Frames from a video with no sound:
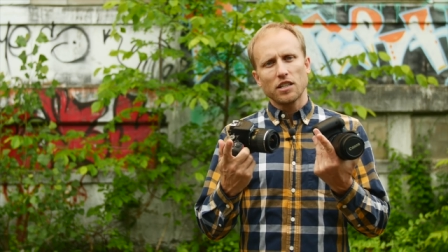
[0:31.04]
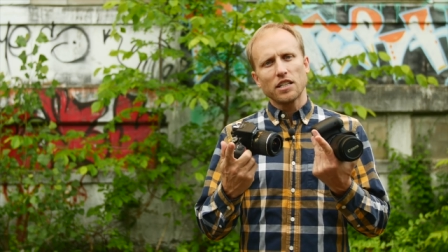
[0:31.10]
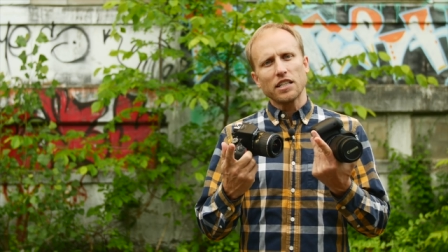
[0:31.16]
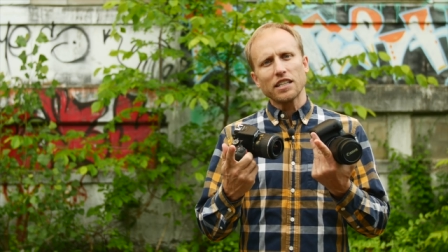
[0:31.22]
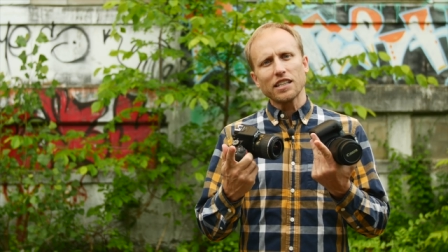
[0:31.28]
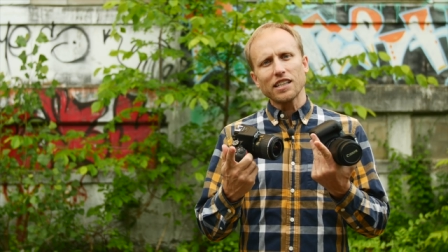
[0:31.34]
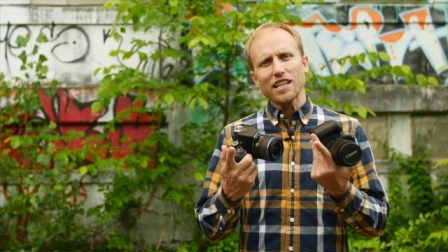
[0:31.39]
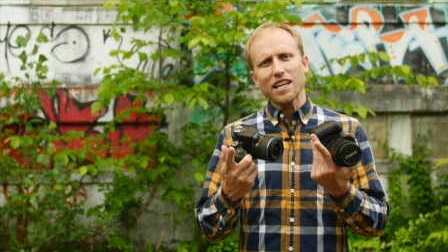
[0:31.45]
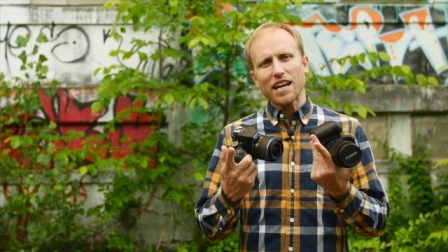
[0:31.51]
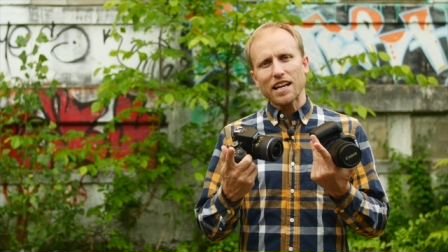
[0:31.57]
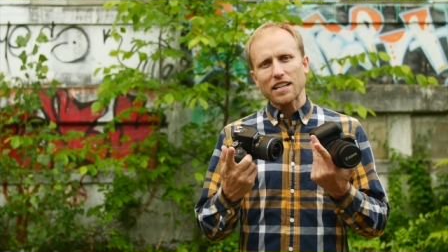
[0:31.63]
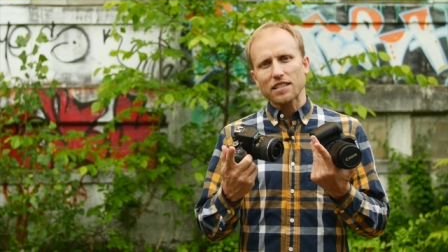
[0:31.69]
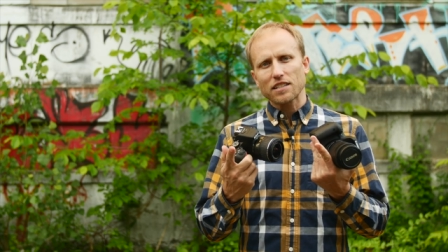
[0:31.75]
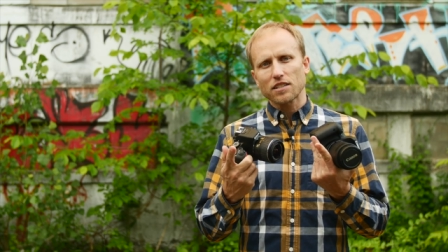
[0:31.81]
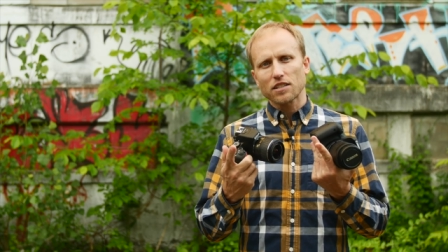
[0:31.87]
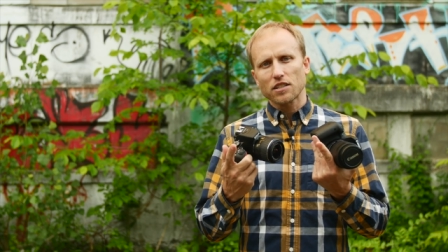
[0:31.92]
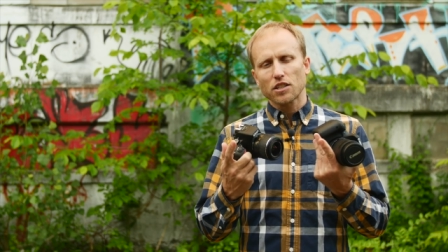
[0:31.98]

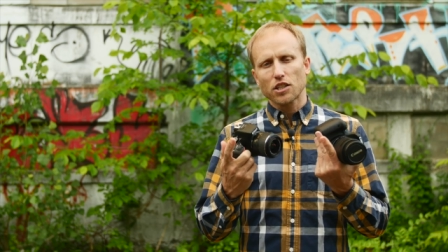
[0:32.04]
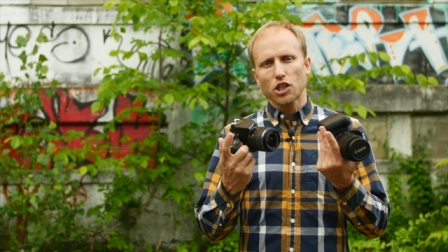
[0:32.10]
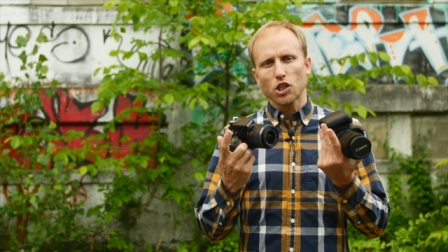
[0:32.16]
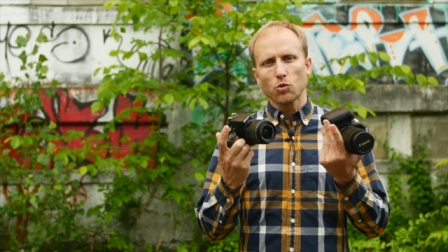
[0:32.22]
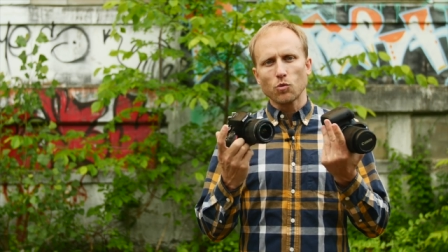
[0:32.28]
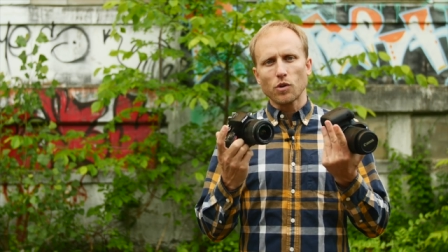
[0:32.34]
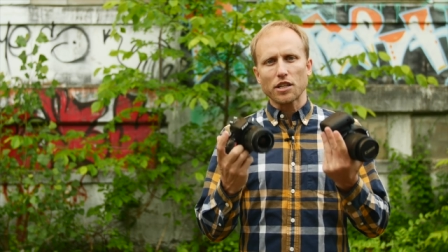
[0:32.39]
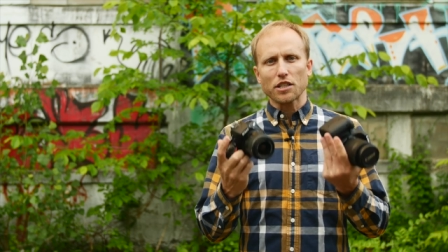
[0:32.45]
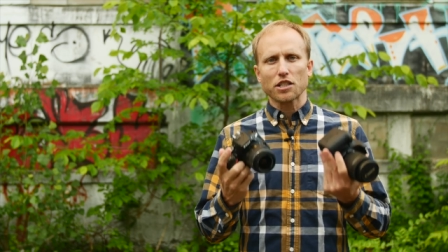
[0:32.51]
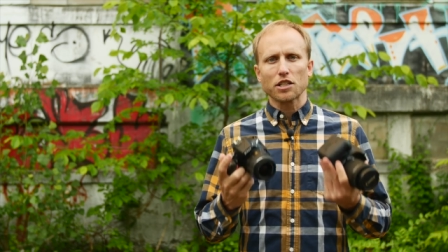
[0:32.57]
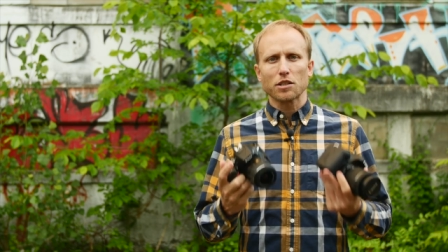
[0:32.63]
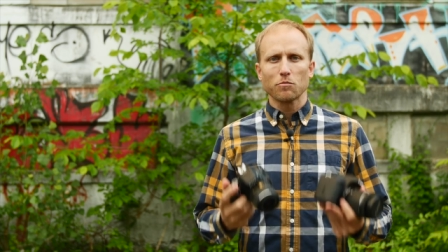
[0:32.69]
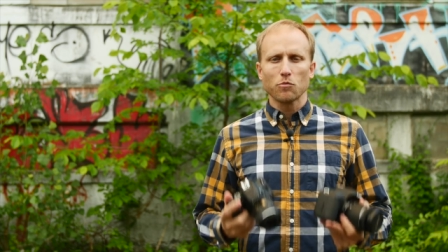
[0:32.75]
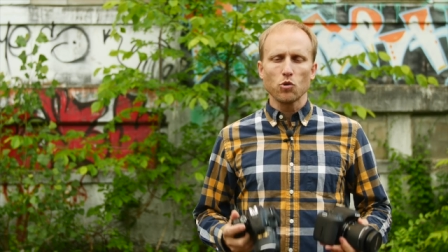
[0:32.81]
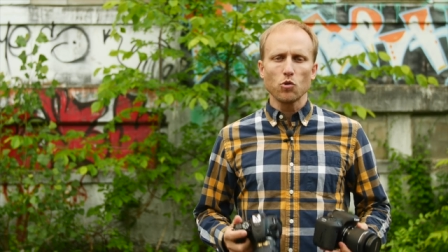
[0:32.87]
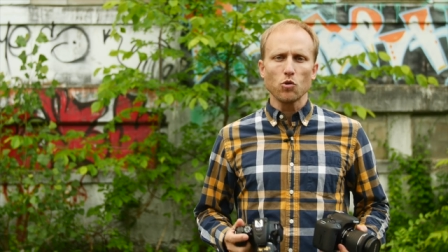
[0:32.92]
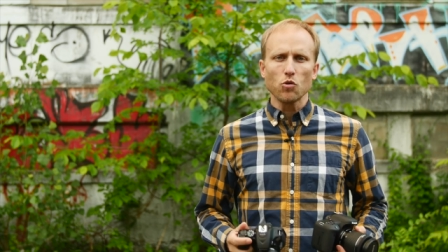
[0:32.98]
unless you want
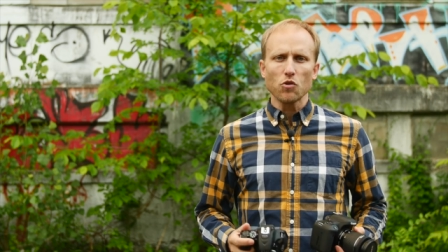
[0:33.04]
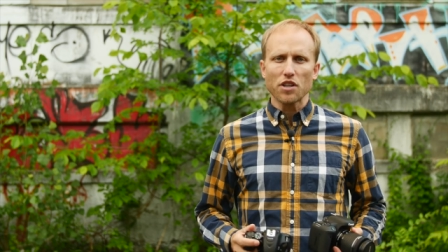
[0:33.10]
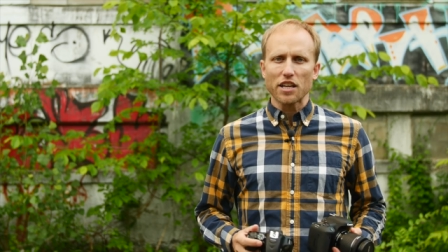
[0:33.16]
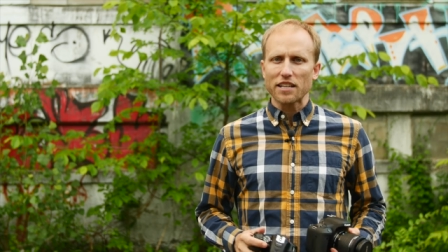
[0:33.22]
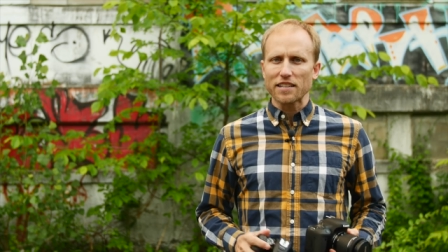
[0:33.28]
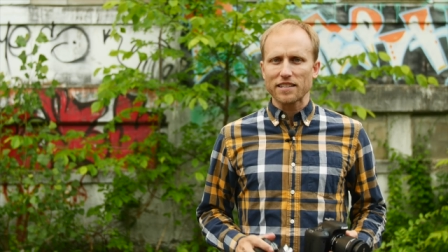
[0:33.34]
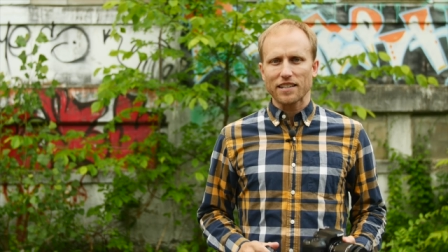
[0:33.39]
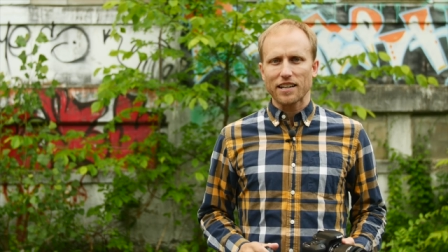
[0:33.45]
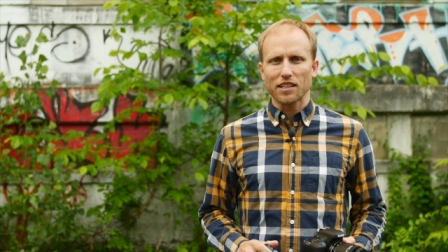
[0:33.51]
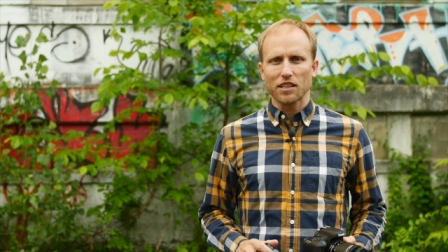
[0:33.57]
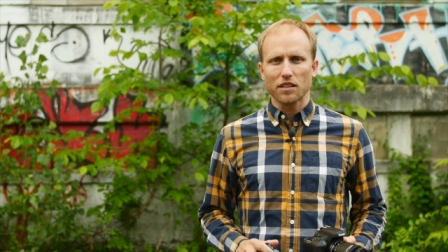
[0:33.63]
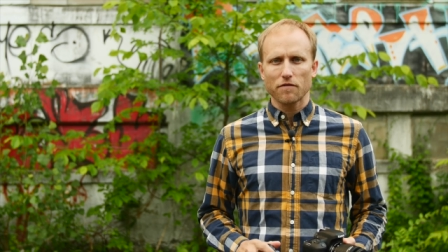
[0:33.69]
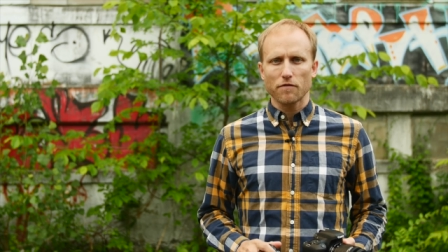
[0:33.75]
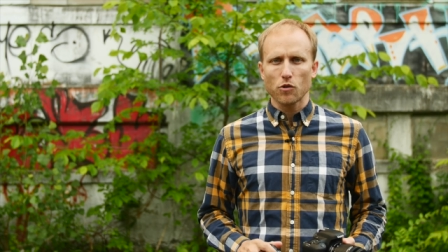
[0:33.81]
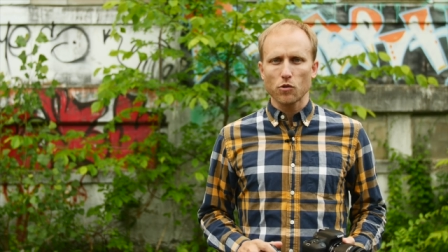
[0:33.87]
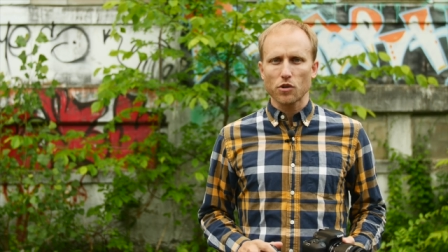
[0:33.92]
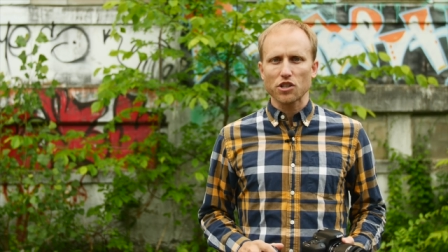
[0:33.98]
smooth and
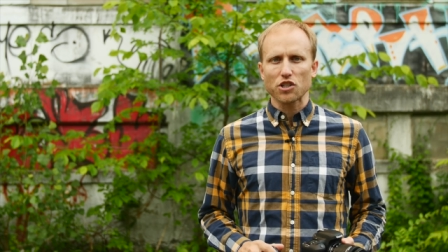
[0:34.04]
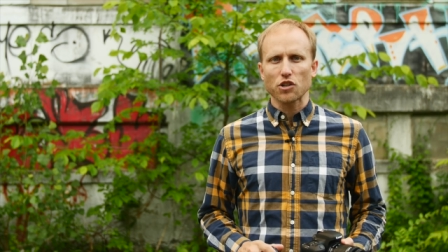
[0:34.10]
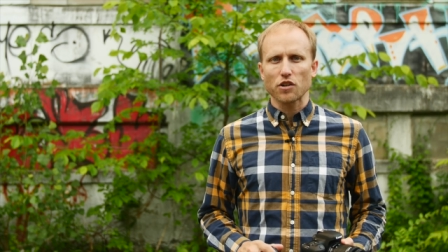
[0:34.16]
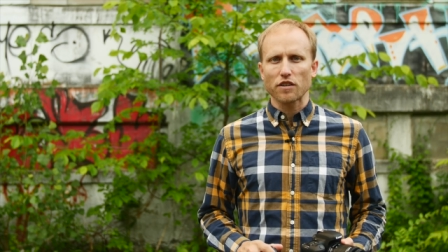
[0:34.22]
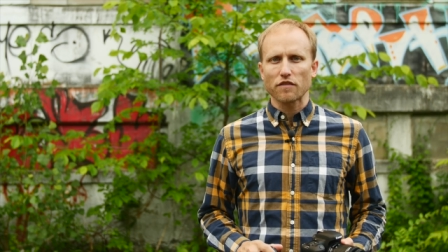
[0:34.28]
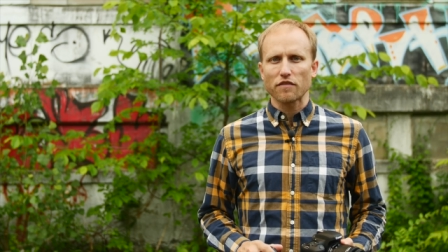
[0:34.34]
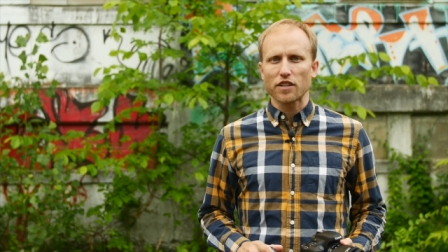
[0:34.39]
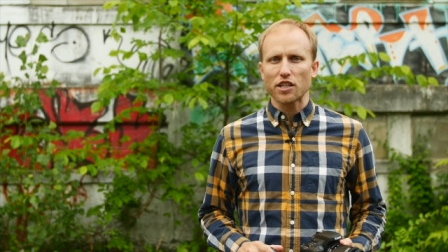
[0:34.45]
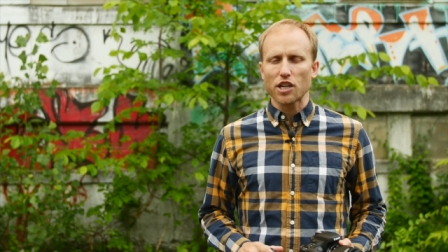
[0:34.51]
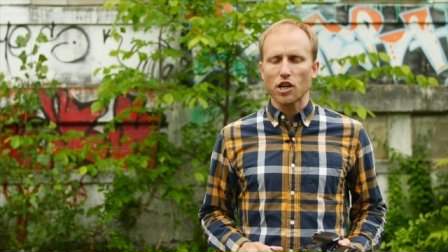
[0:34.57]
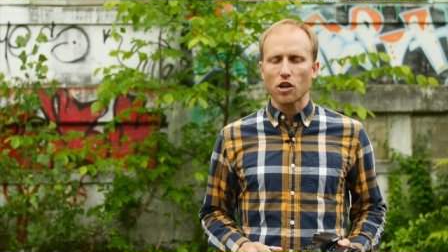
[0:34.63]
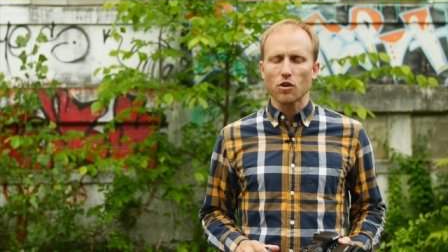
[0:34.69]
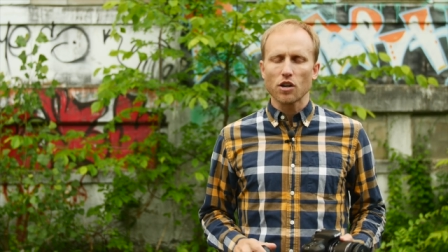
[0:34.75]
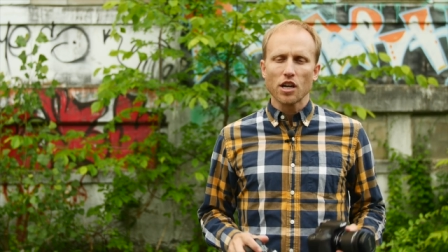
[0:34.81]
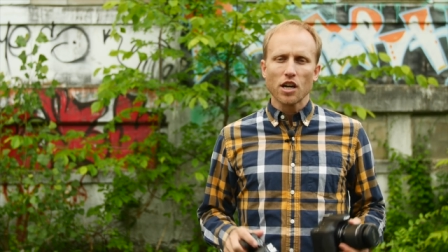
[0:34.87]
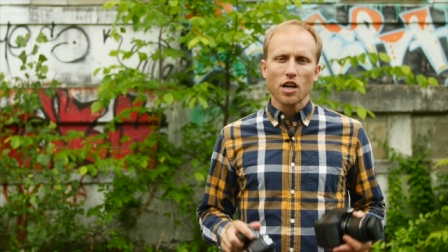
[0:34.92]
silent focus during video.